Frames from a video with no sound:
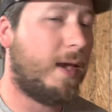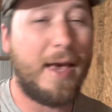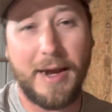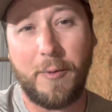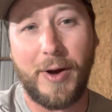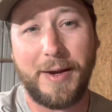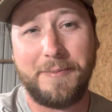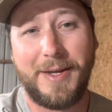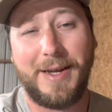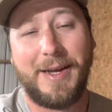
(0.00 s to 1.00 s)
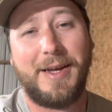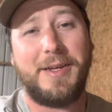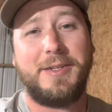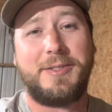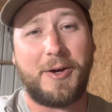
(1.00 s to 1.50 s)
Anyway,
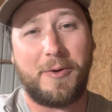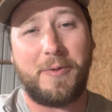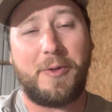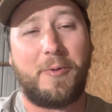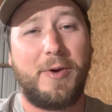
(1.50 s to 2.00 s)
so the